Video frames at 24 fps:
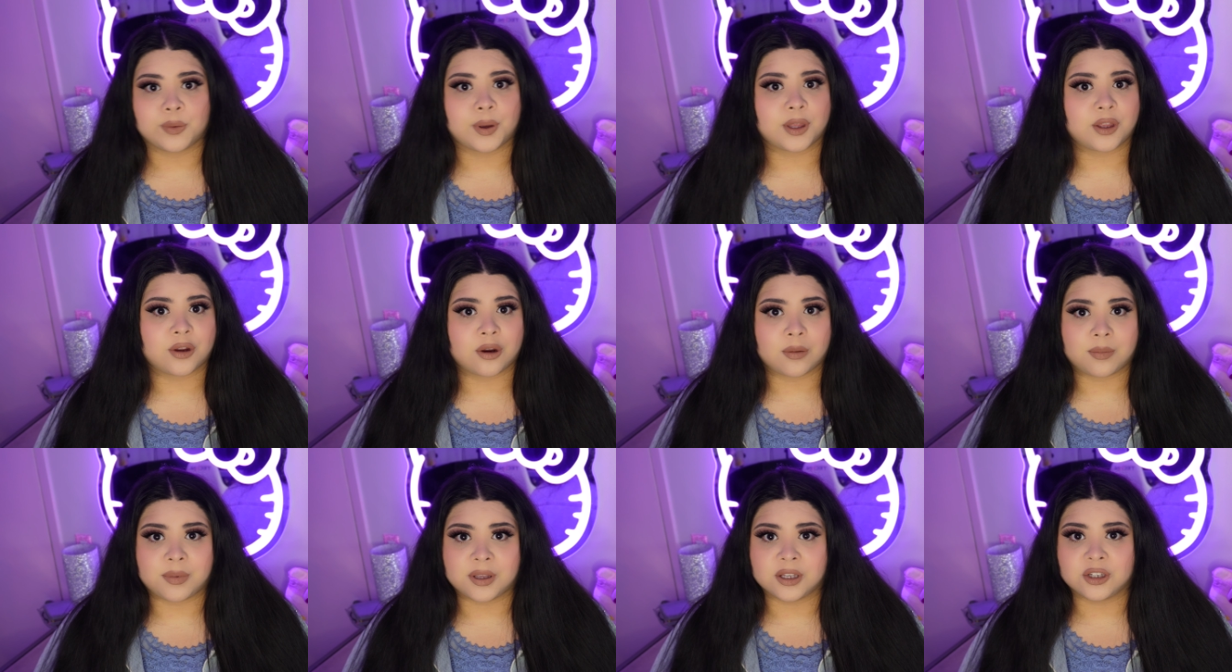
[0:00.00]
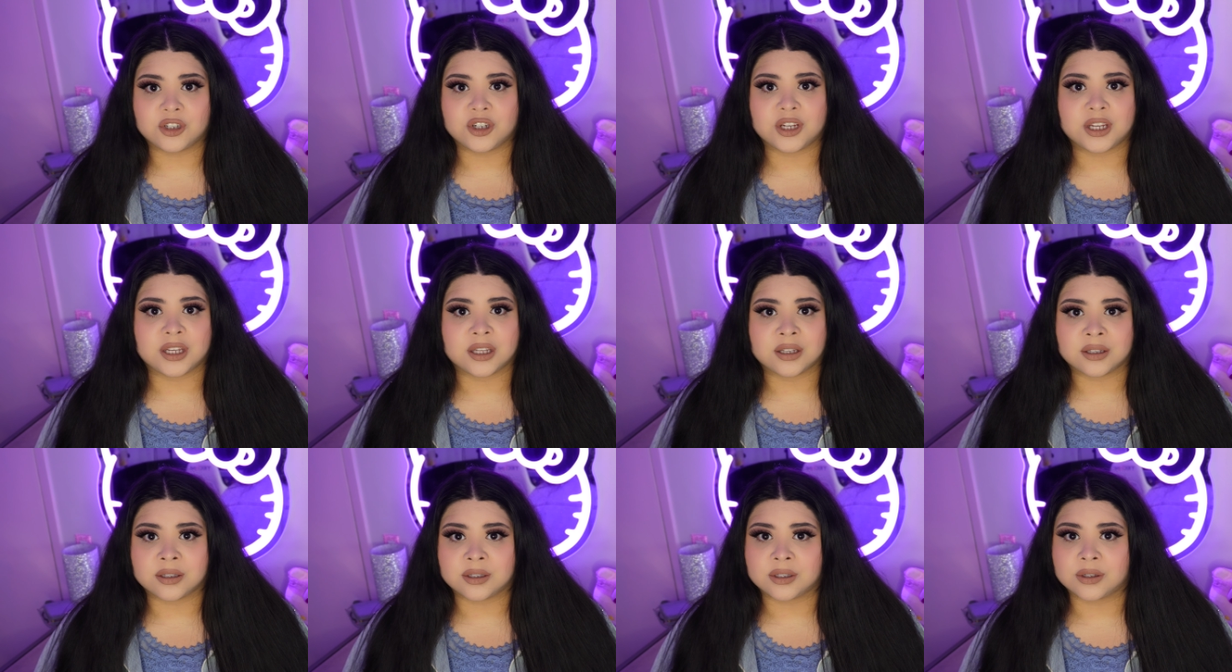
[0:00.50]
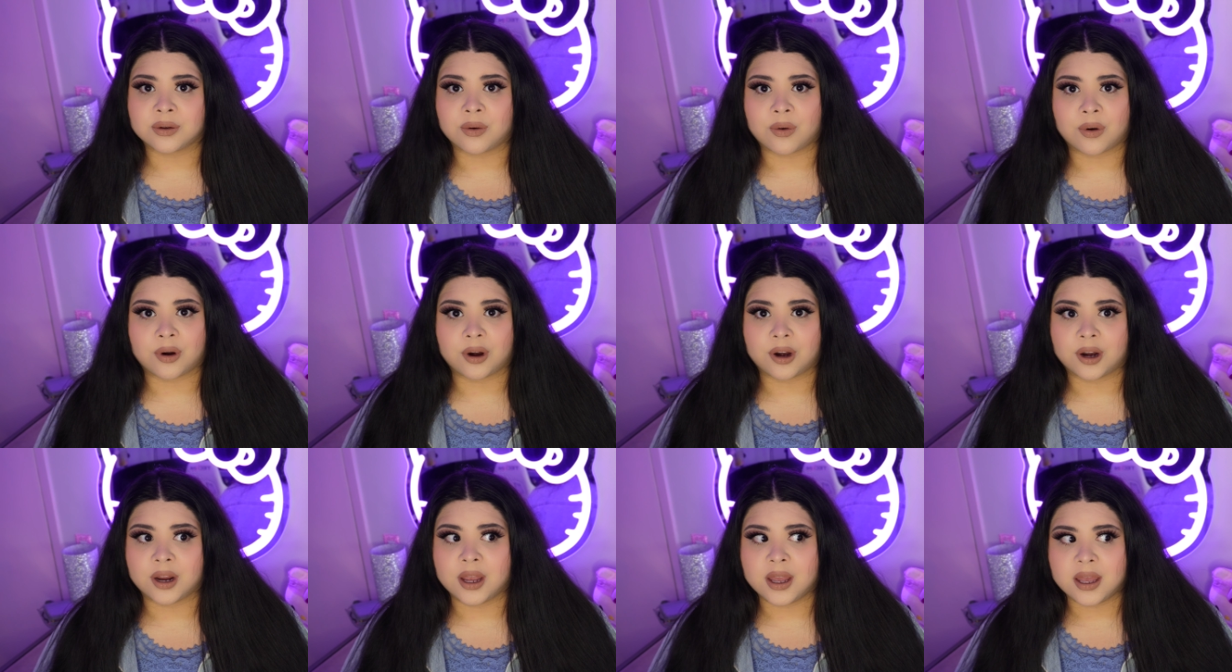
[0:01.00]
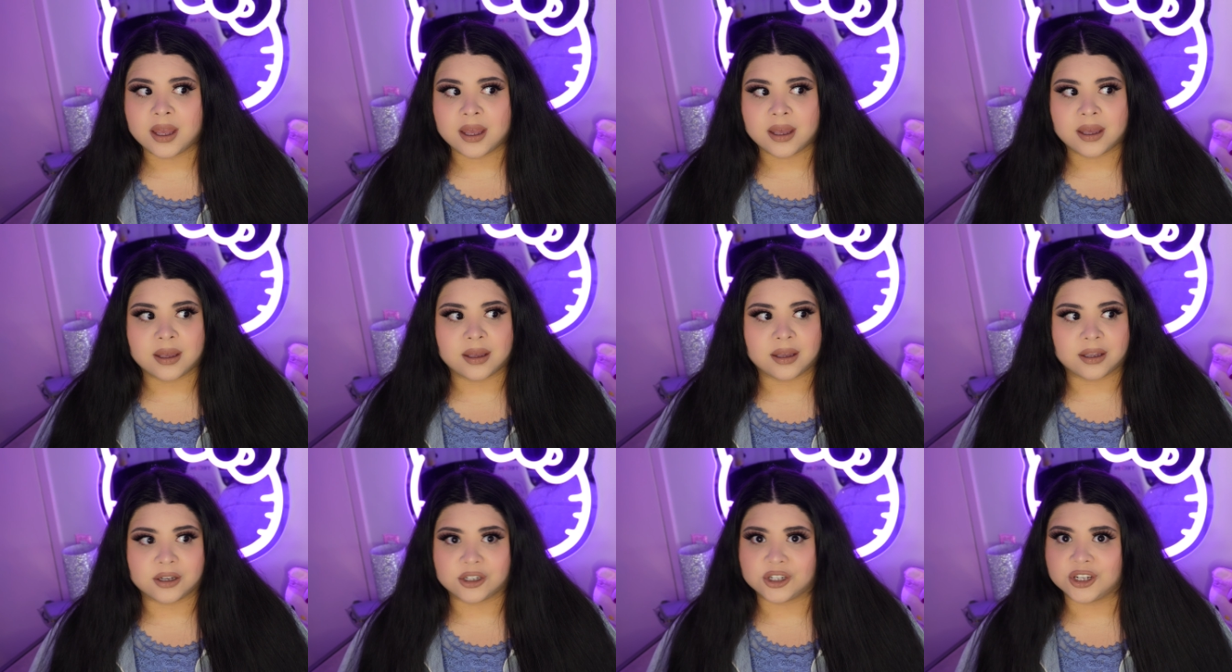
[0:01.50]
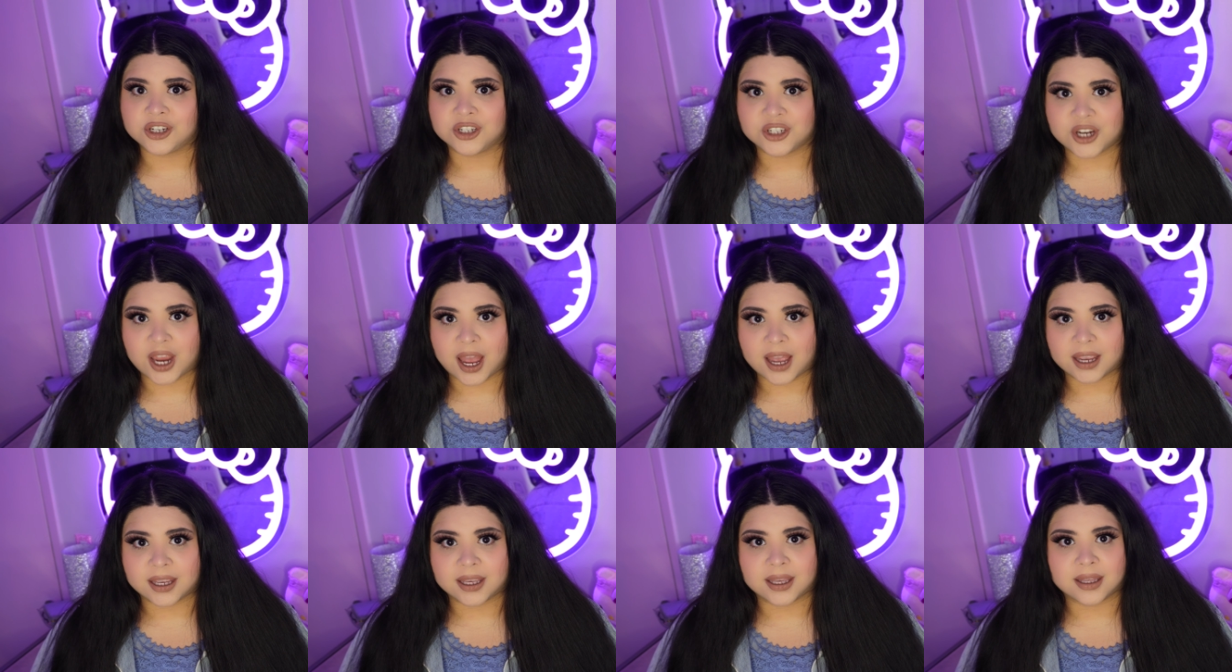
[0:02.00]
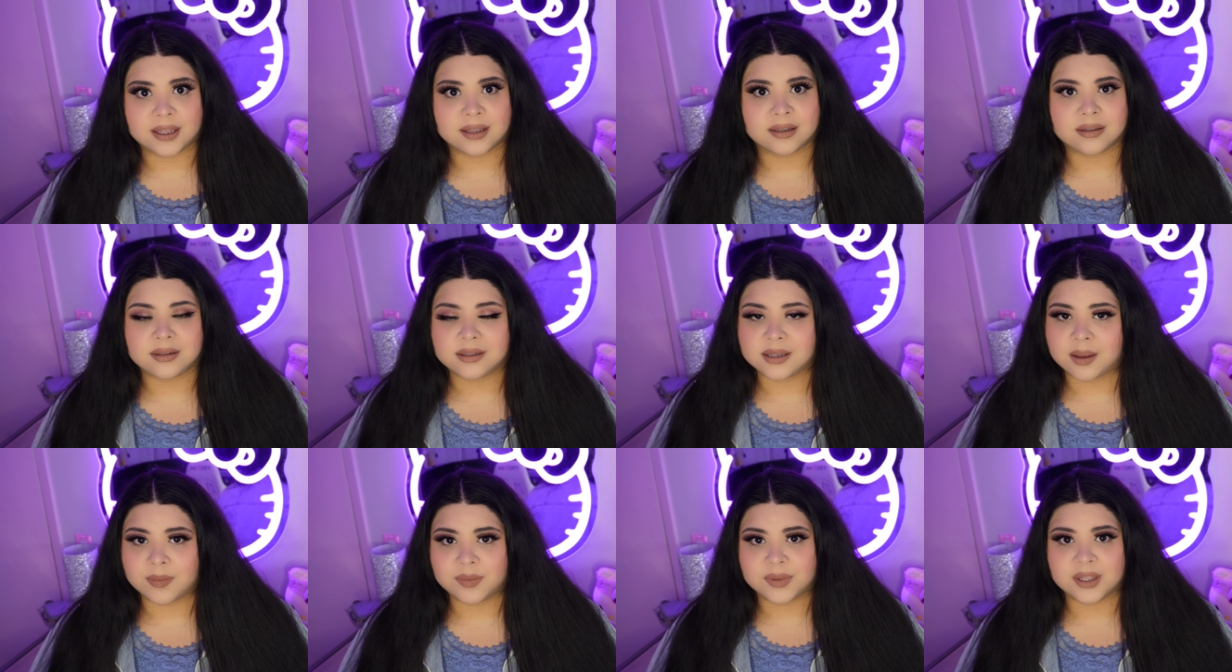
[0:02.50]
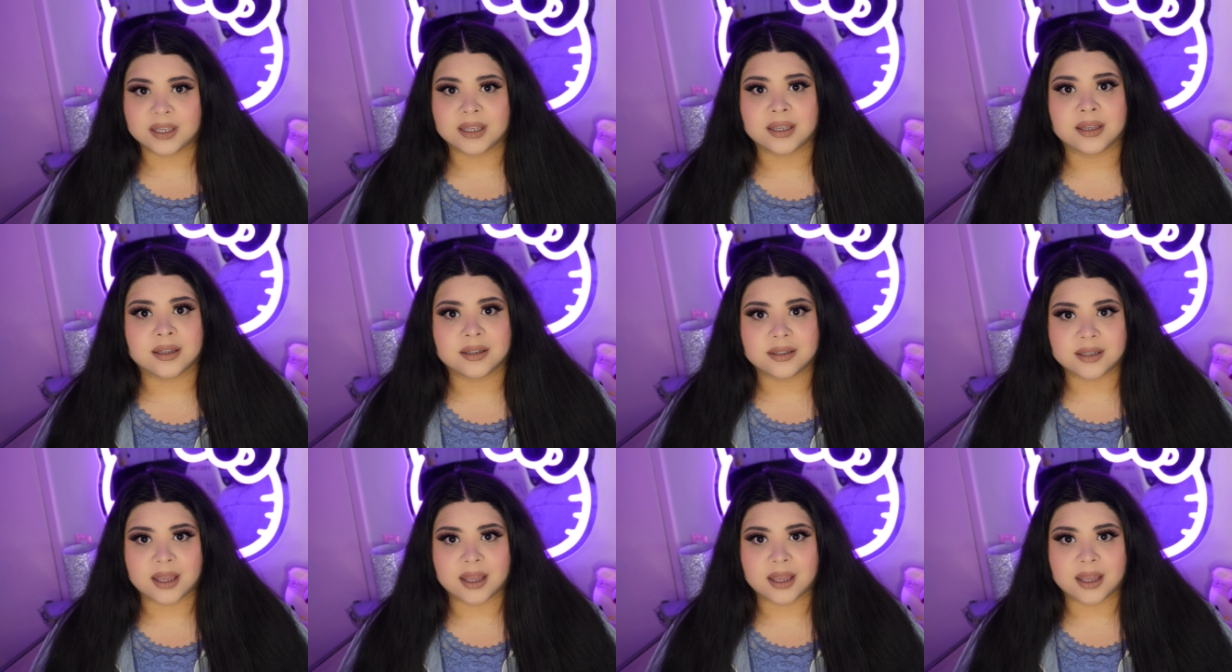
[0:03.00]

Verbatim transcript: whether it be jeans or a jean jacket, something